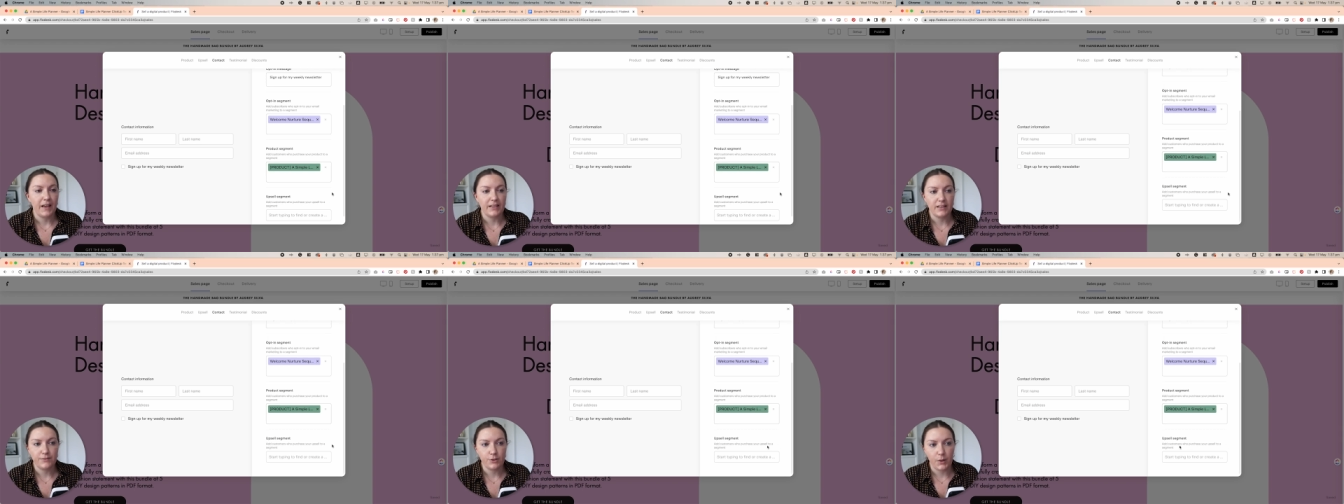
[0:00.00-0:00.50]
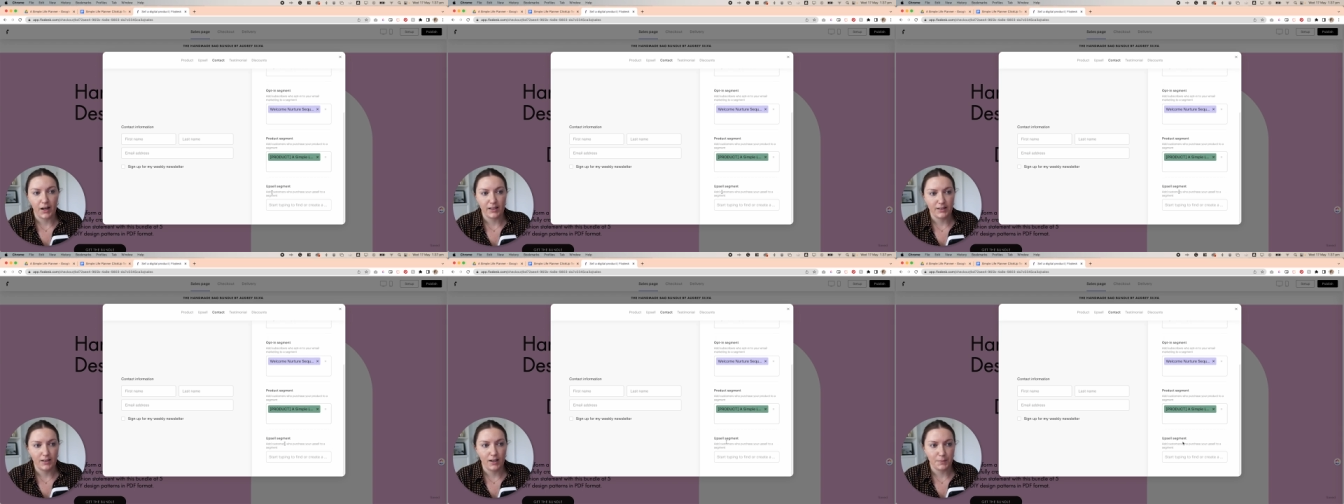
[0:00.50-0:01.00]
And then if you had
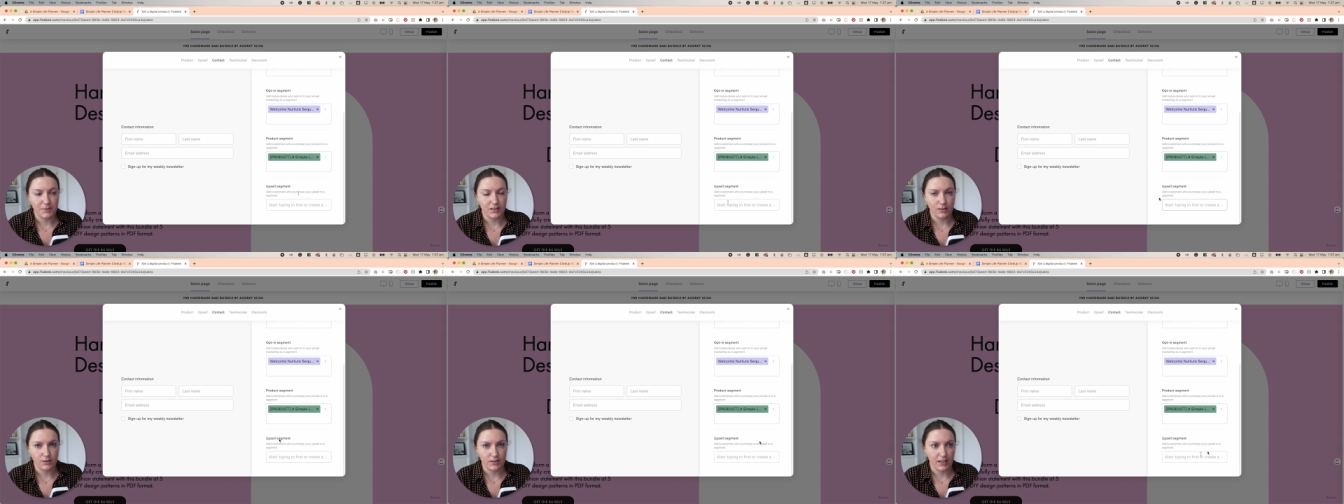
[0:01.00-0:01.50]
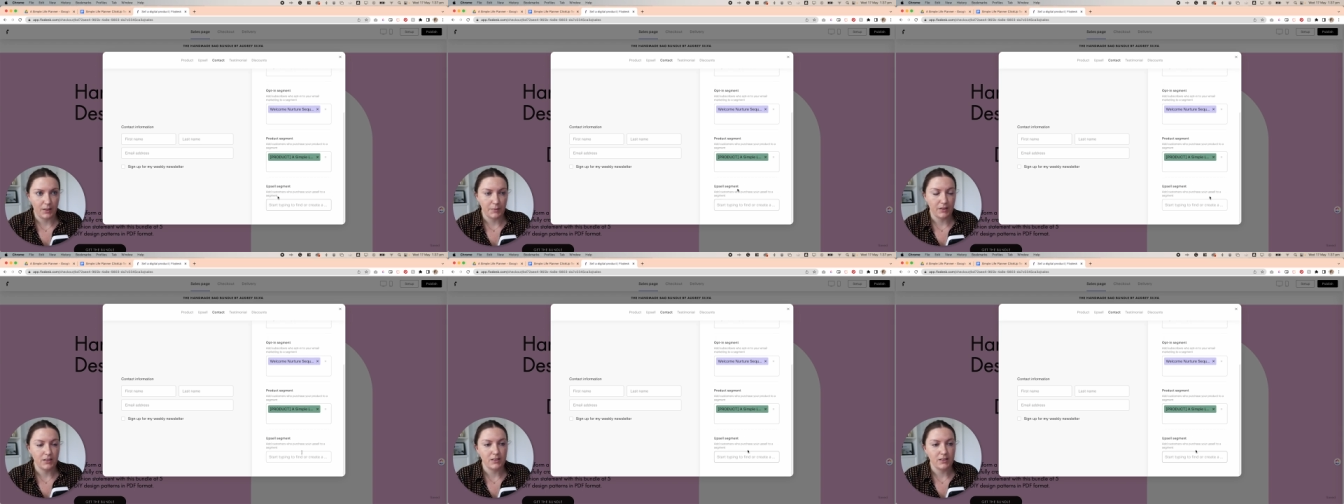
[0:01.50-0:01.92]
an upsell segment,